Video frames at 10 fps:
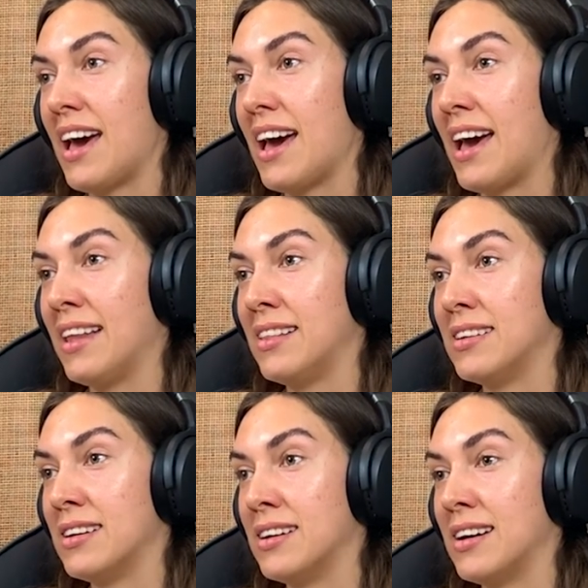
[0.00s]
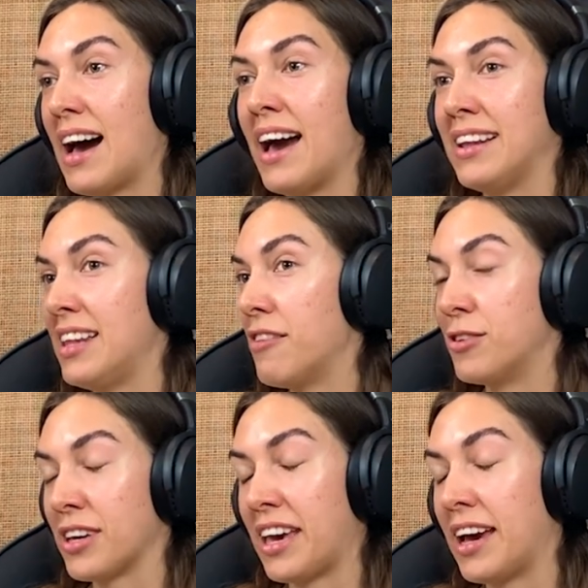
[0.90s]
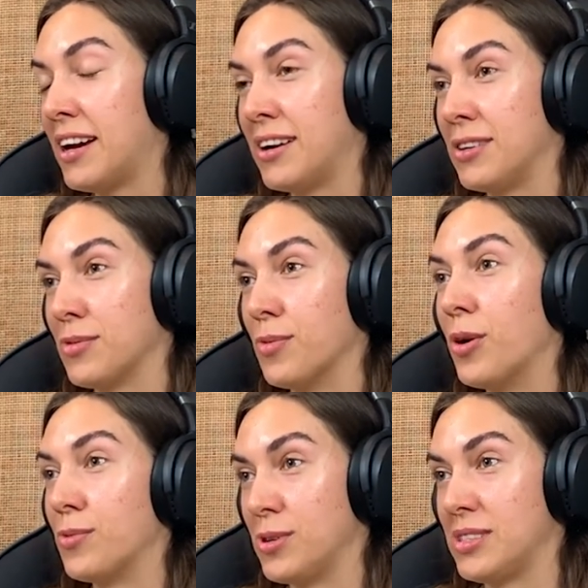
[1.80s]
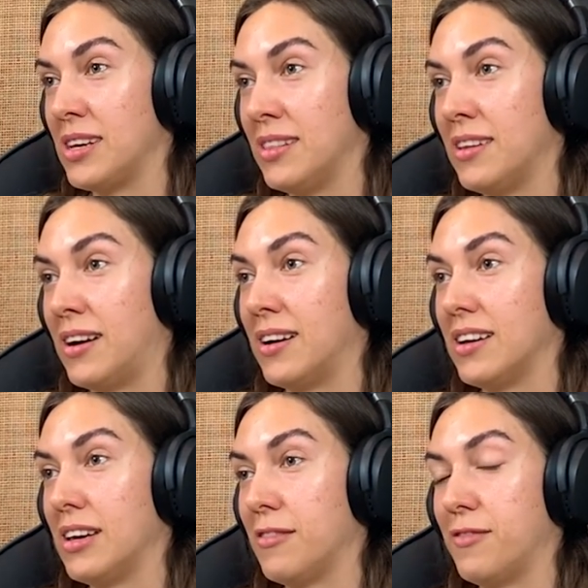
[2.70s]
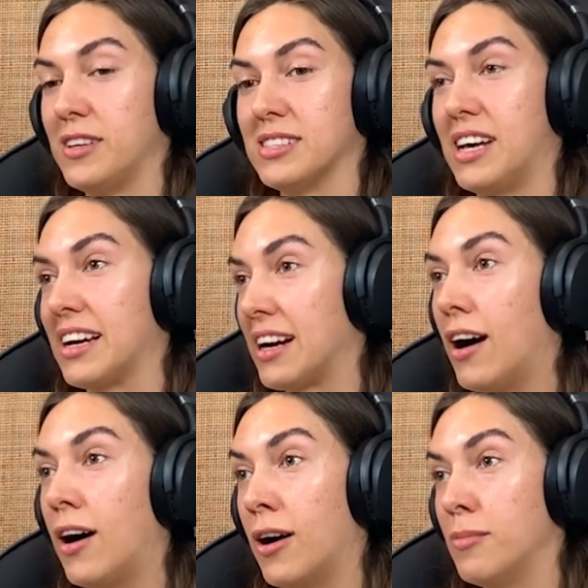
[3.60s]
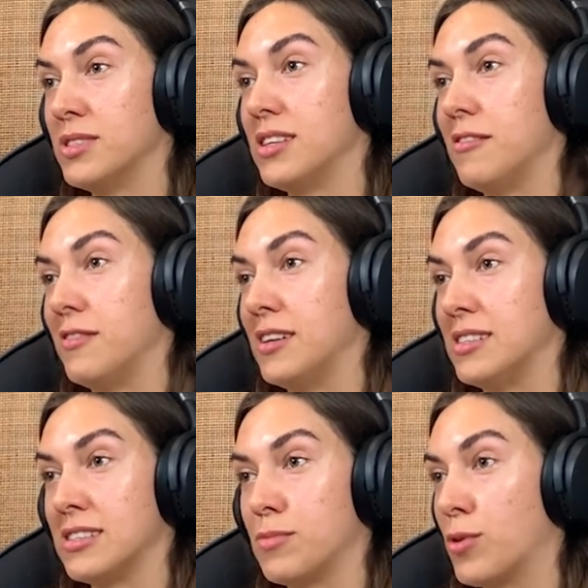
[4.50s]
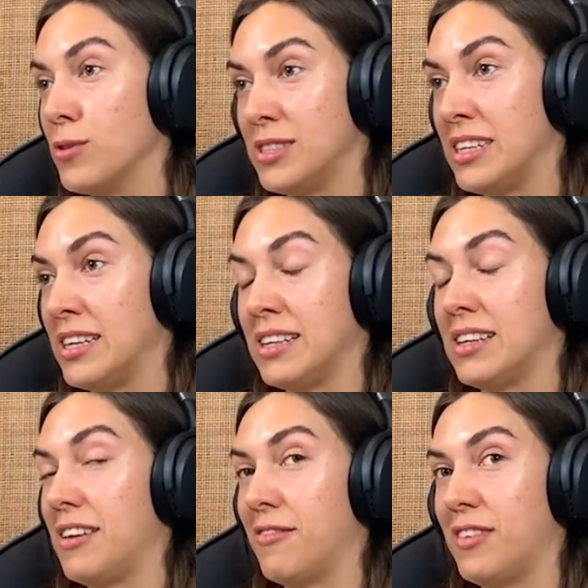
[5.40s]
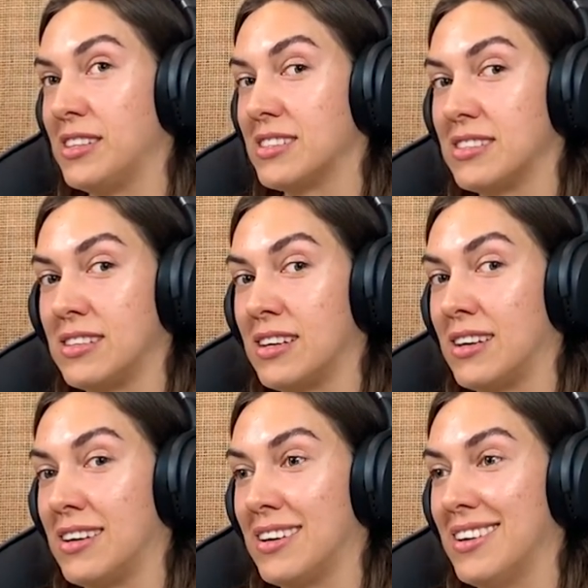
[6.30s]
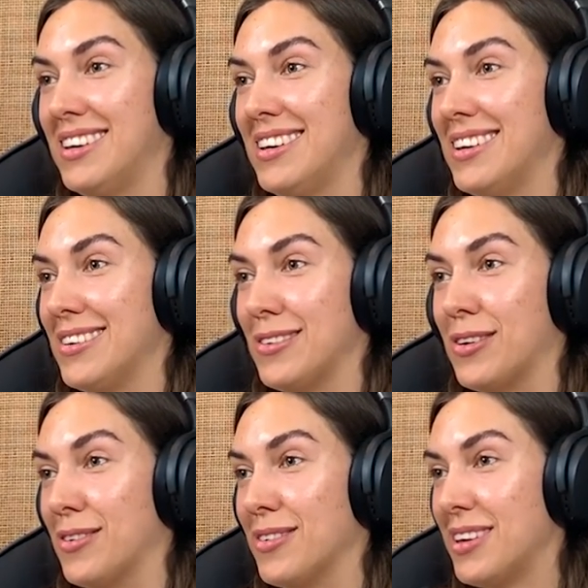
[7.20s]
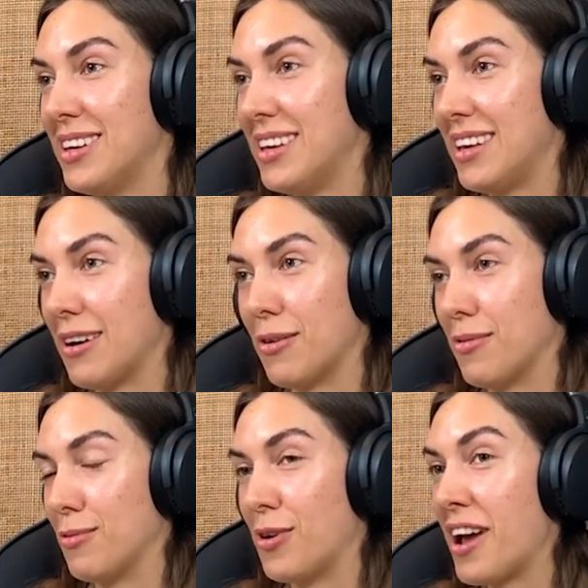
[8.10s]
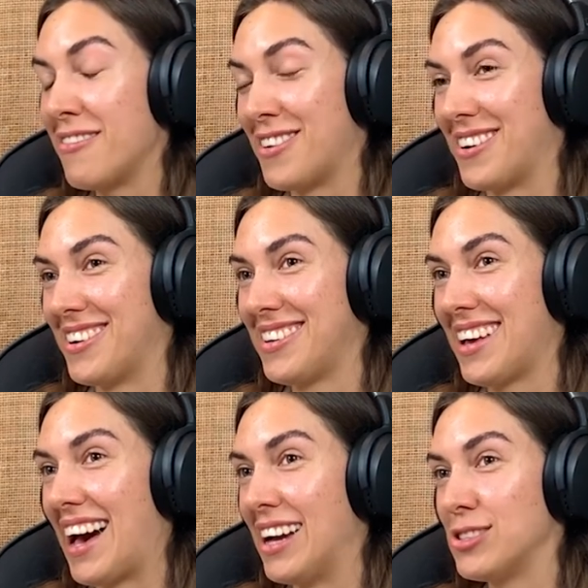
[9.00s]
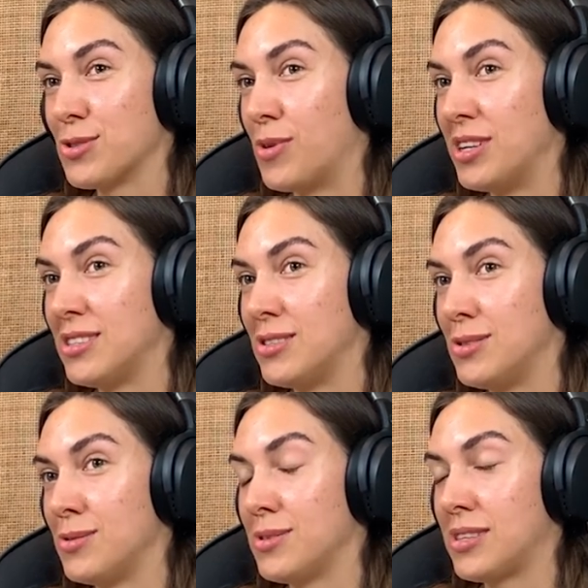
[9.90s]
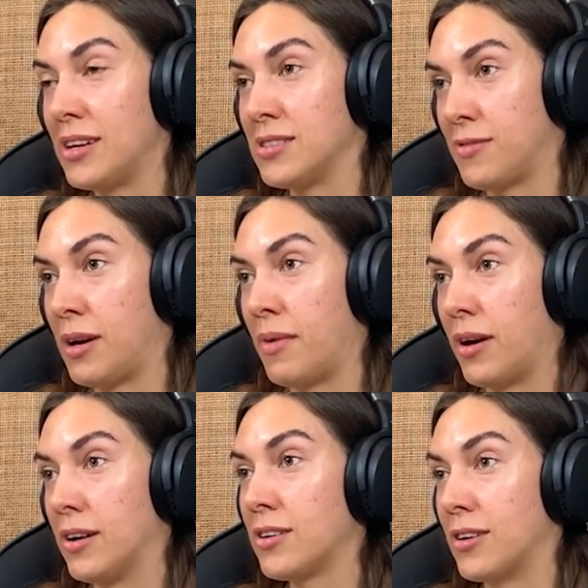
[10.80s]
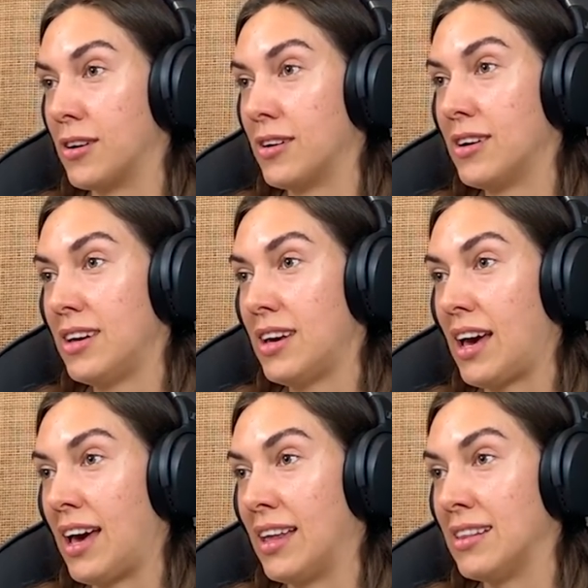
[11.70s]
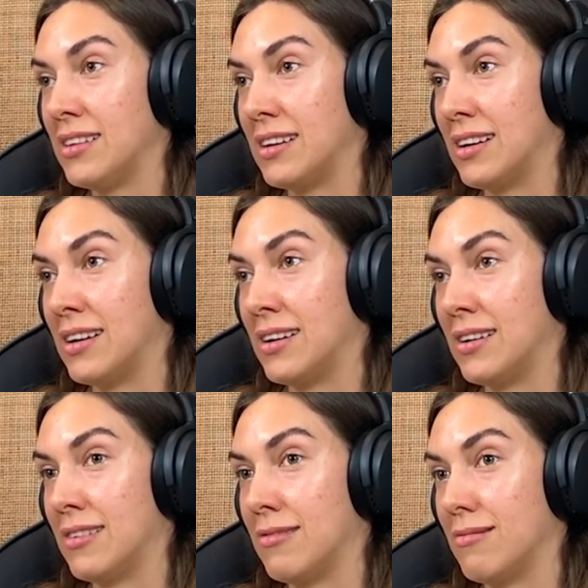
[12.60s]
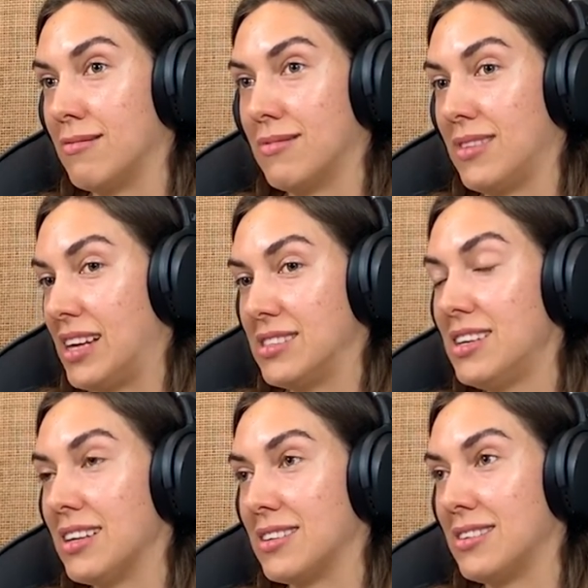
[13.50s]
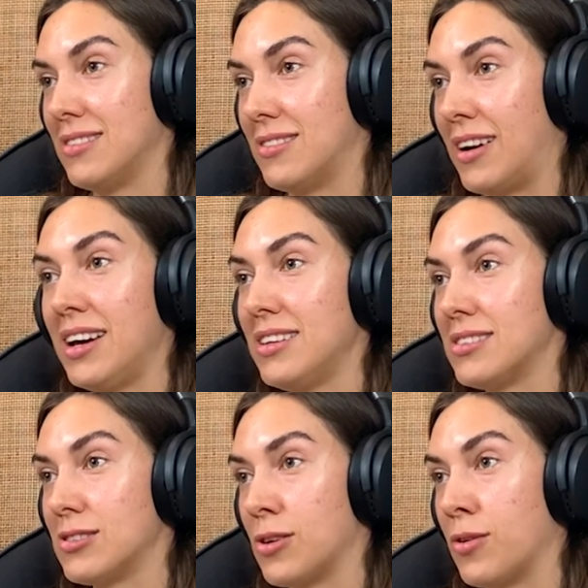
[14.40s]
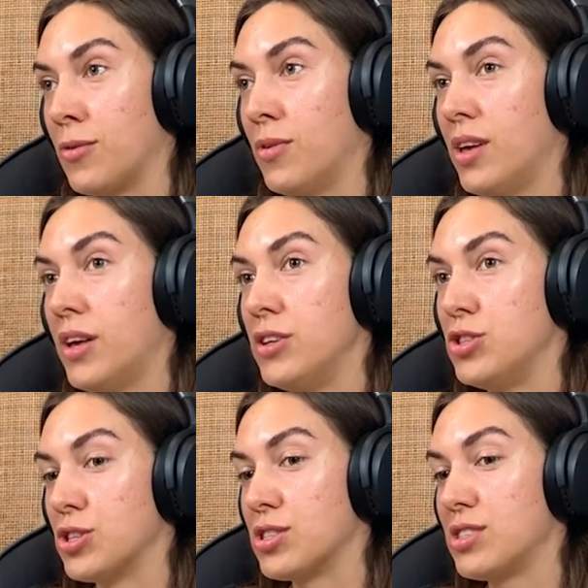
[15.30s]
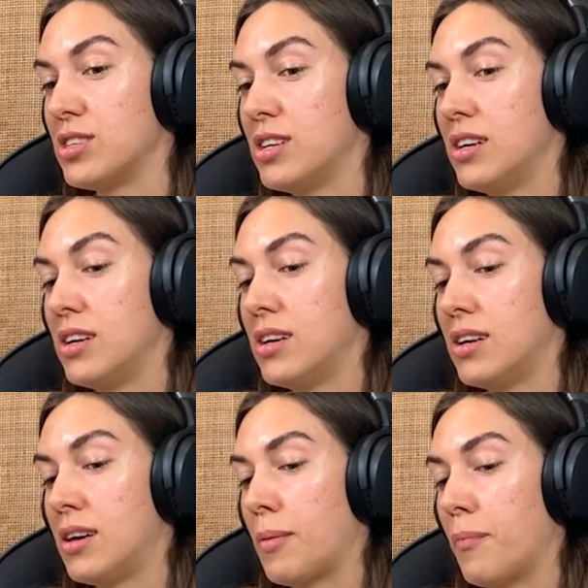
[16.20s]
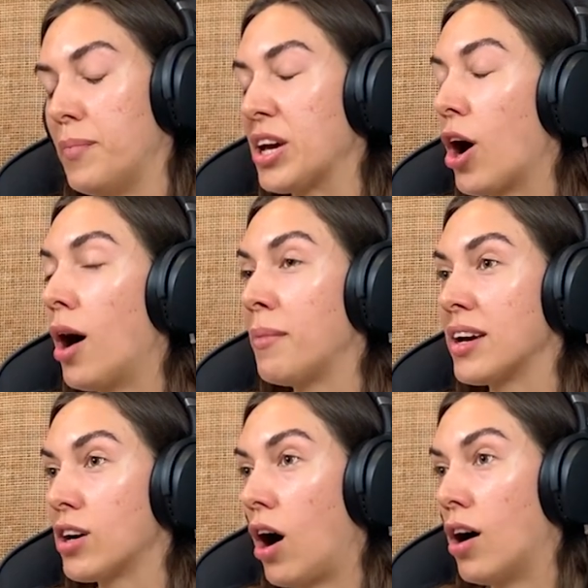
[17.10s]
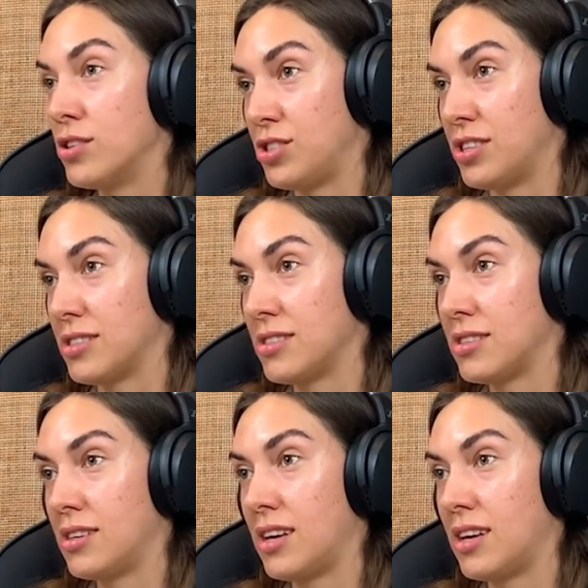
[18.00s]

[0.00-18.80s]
And uh, I never cared what was in there. If it's like carbs, if it's protein, if it's, uh, you know, whatever. I just wanted to satisfy my hunger. And uh, that's it, right? So just becoming conscious